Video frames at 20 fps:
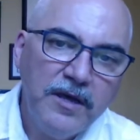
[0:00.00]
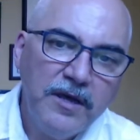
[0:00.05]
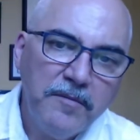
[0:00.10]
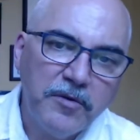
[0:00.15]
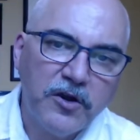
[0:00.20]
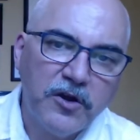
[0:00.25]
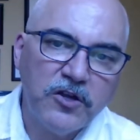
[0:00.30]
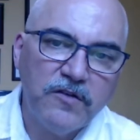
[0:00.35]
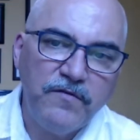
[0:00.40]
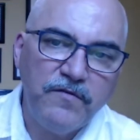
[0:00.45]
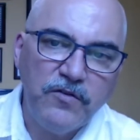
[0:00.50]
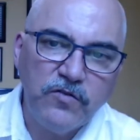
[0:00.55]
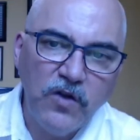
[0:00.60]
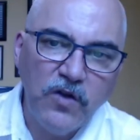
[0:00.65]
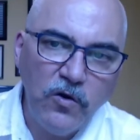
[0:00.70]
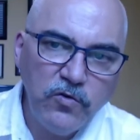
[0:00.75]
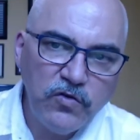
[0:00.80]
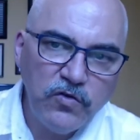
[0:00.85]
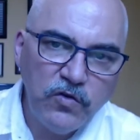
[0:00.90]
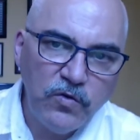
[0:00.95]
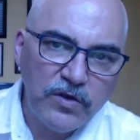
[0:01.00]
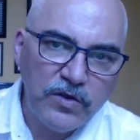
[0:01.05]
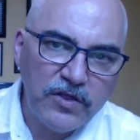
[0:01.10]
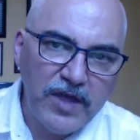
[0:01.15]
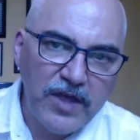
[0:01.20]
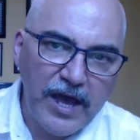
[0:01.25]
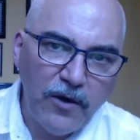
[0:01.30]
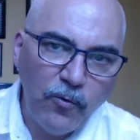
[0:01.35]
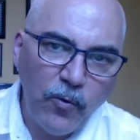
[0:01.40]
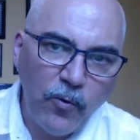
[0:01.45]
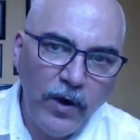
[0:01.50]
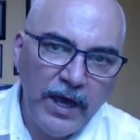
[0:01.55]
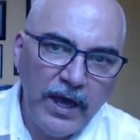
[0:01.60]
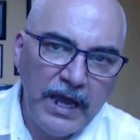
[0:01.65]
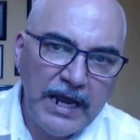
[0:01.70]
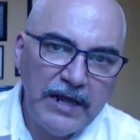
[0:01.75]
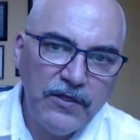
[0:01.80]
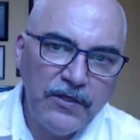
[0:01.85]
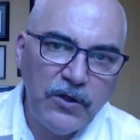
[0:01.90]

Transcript: Because if you don't do it that way,